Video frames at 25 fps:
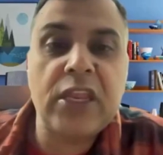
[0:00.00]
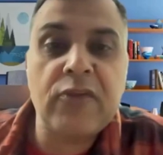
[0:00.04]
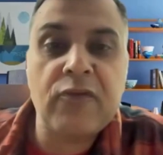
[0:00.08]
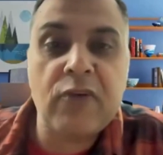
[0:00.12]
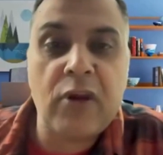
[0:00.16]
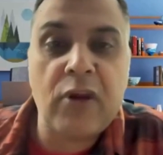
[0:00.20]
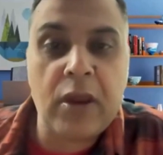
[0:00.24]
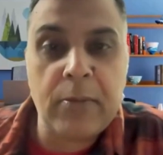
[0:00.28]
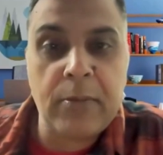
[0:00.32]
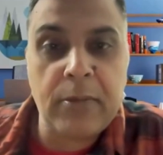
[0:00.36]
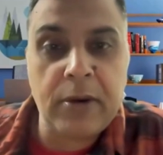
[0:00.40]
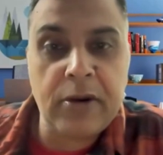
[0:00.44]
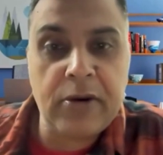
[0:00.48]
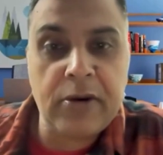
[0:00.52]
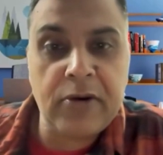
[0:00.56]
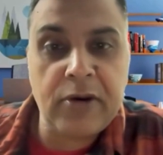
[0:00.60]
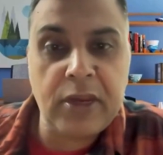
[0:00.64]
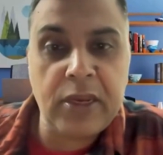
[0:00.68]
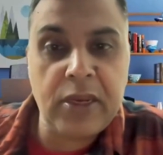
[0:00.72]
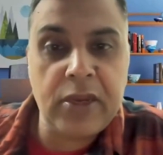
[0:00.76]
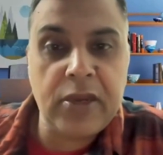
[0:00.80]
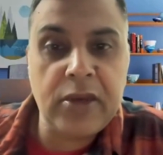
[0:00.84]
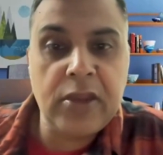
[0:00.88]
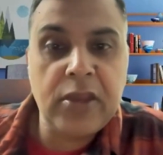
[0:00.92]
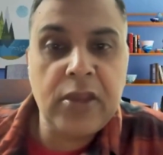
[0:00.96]
environment,
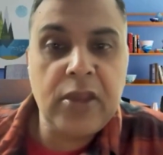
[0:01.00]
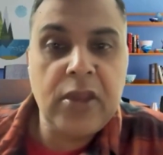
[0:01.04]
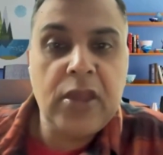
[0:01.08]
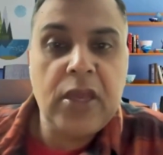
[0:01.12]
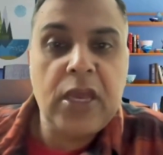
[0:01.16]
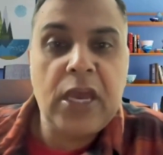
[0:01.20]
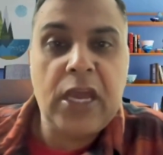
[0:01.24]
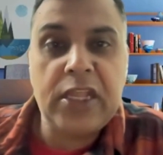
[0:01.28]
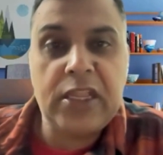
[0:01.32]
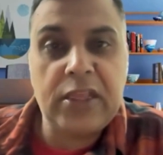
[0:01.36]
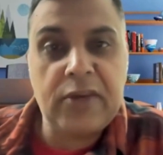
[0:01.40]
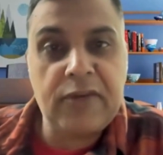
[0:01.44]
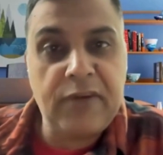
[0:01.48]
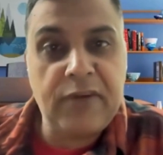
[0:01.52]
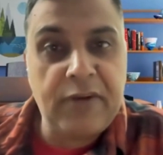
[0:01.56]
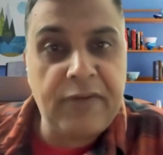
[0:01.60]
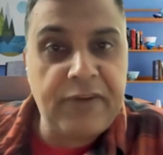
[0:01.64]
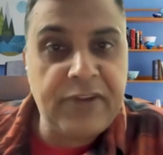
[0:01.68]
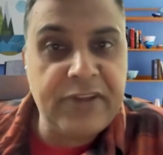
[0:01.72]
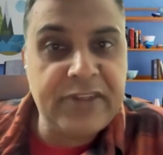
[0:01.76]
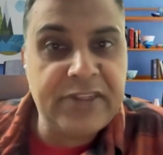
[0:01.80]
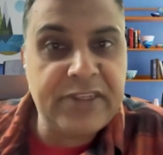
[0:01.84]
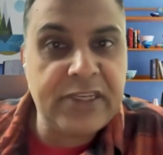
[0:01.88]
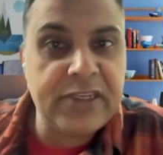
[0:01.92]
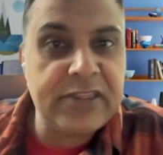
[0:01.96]
right? I think we have
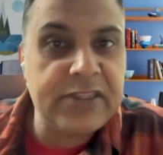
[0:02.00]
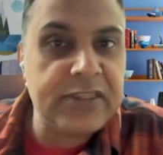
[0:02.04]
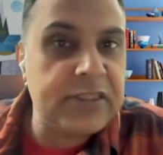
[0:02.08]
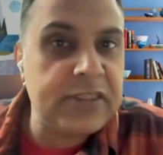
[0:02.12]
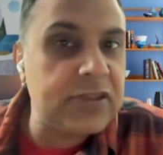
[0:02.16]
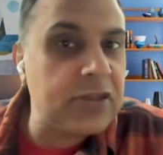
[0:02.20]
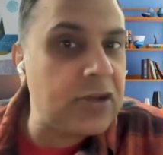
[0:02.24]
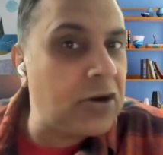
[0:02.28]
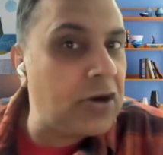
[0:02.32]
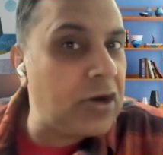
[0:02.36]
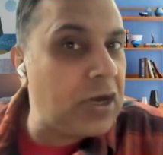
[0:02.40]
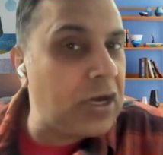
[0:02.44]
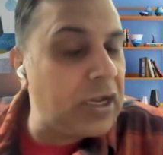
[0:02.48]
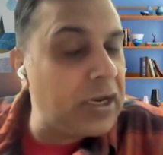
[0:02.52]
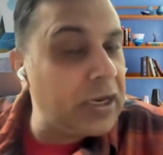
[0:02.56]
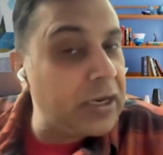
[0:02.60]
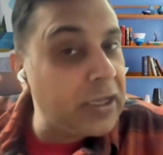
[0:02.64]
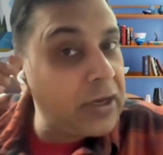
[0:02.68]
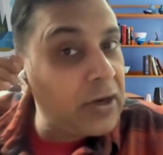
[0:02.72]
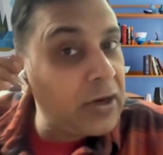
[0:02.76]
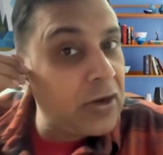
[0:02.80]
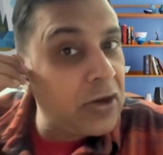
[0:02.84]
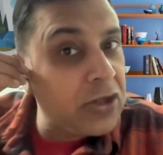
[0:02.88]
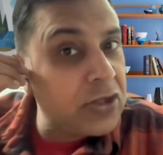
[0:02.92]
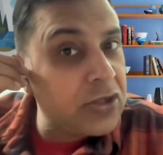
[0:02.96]
discussed this
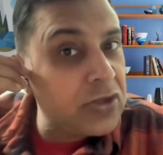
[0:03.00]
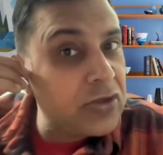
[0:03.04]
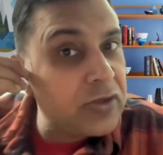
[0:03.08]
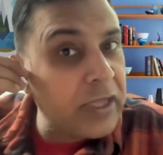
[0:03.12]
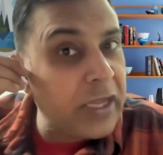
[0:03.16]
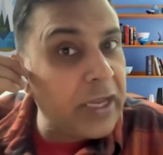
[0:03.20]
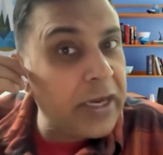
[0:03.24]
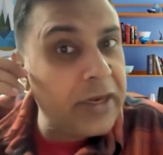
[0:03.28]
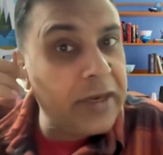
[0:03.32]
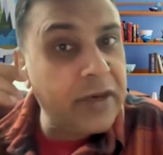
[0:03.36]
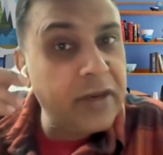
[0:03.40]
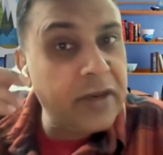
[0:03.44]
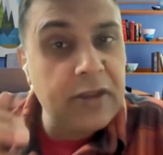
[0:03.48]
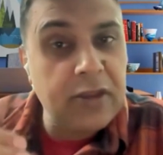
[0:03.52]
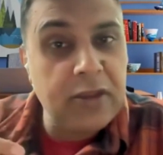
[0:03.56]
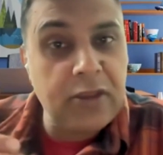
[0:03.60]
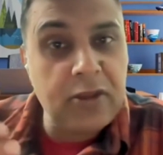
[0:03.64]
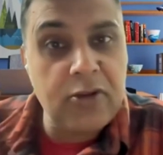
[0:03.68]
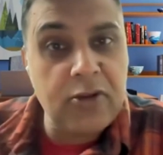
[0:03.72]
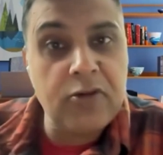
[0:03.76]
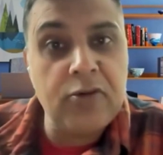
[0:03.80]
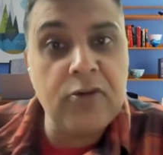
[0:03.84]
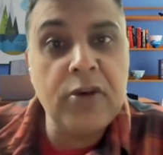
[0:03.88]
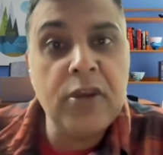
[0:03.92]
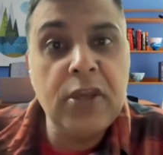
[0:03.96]
earlier also, that
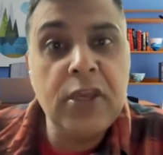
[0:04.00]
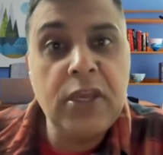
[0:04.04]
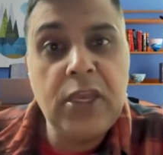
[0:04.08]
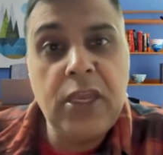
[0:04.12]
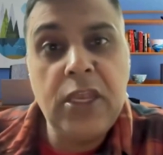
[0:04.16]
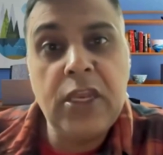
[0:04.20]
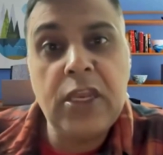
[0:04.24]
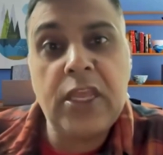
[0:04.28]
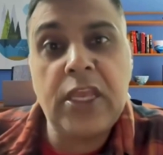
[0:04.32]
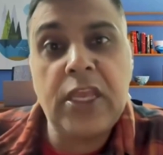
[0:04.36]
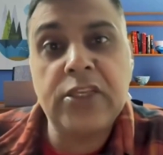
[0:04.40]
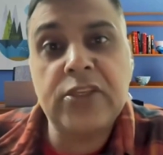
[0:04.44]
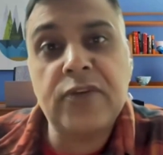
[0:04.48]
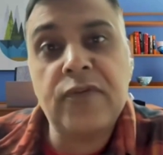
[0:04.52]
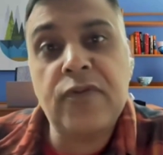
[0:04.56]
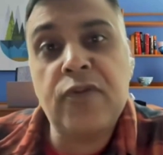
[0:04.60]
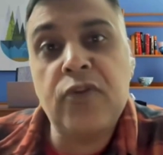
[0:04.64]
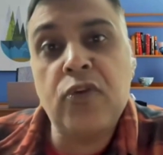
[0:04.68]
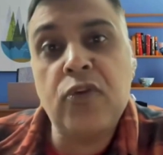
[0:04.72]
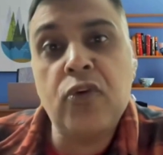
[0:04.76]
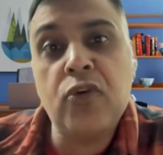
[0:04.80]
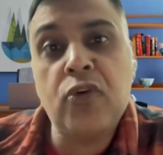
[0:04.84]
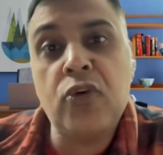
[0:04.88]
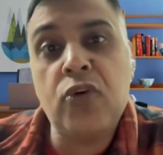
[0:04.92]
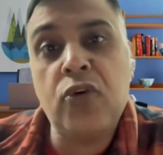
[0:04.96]
in case of
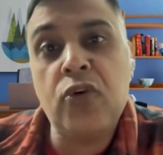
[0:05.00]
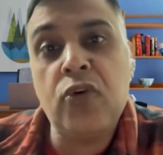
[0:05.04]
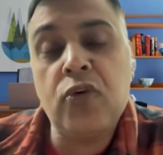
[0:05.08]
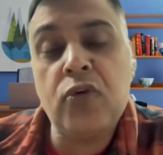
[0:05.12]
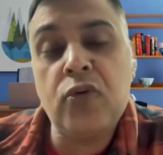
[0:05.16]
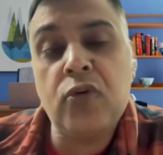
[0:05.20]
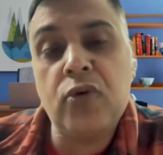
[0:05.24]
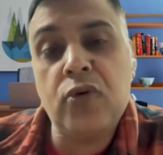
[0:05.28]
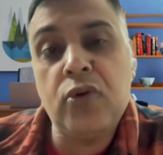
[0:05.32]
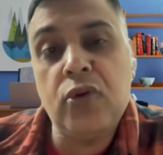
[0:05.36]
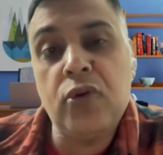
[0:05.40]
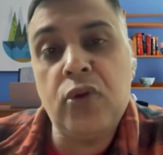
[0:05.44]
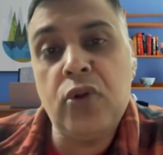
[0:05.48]
low